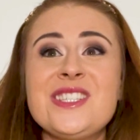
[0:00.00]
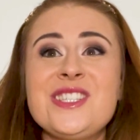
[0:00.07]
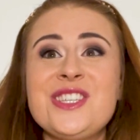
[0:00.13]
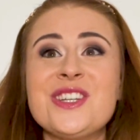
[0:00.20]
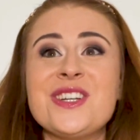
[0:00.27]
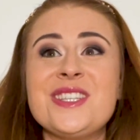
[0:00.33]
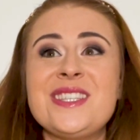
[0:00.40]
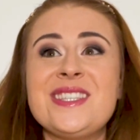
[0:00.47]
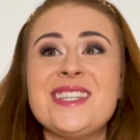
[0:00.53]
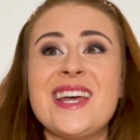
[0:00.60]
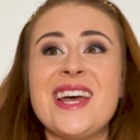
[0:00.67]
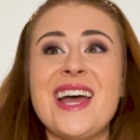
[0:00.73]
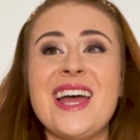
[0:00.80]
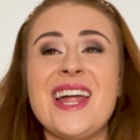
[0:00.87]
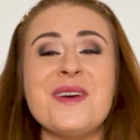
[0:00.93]
just
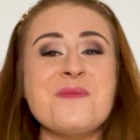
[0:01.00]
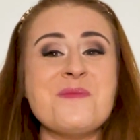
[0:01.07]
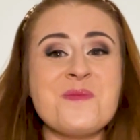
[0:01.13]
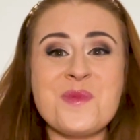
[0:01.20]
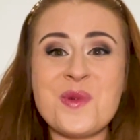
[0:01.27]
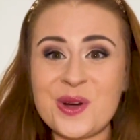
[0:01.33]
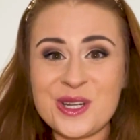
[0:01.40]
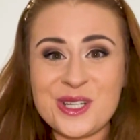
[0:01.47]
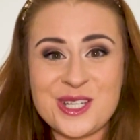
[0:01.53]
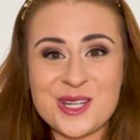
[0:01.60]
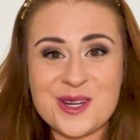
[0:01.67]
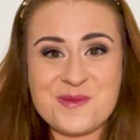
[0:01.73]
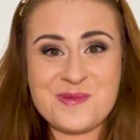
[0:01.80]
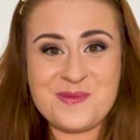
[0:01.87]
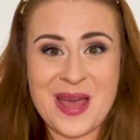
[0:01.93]
in a much
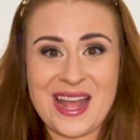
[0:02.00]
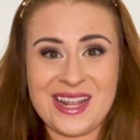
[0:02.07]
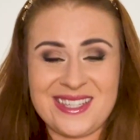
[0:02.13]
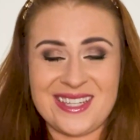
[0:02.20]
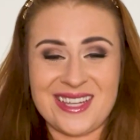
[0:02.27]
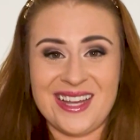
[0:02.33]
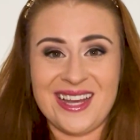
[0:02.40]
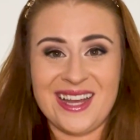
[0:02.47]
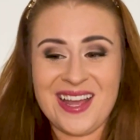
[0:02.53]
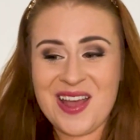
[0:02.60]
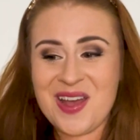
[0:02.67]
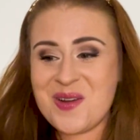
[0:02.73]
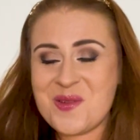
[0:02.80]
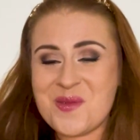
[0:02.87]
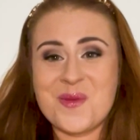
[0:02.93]
better,
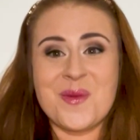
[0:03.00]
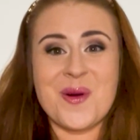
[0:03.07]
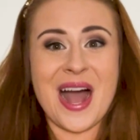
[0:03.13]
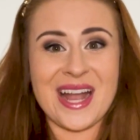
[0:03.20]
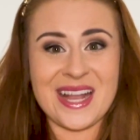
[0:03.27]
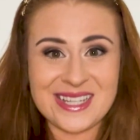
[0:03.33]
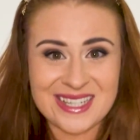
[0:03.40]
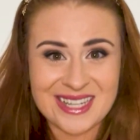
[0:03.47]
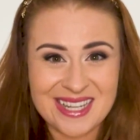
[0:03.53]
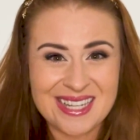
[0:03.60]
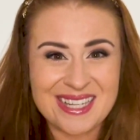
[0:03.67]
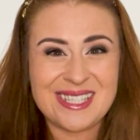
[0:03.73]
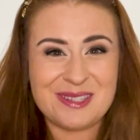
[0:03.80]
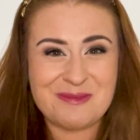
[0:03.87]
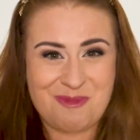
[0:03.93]
wider
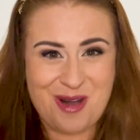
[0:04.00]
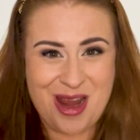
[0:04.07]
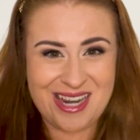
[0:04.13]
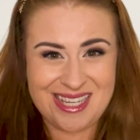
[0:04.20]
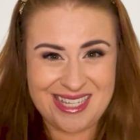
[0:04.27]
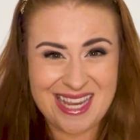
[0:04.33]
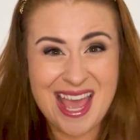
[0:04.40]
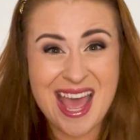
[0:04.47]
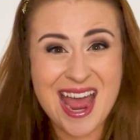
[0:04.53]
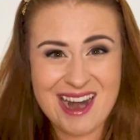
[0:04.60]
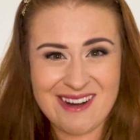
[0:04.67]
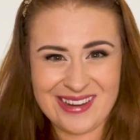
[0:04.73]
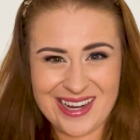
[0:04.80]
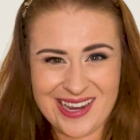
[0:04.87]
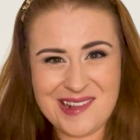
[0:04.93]
spreaded
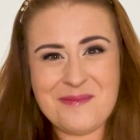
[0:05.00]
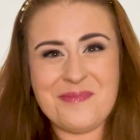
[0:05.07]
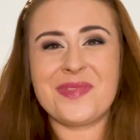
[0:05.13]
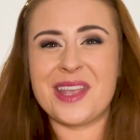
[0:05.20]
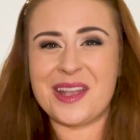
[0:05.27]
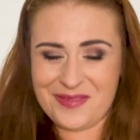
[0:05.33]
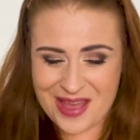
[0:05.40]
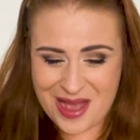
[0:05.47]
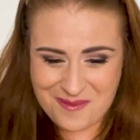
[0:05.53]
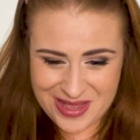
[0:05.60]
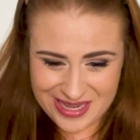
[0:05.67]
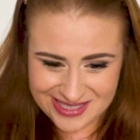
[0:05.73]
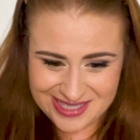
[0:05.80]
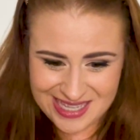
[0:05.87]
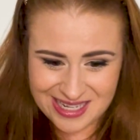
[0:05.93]
area, if that
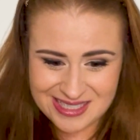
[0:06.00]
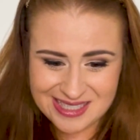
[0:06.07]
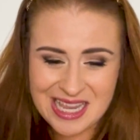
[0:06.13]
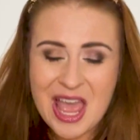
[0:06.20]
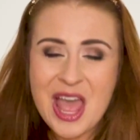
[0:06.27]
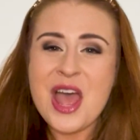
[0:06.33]
makes sense.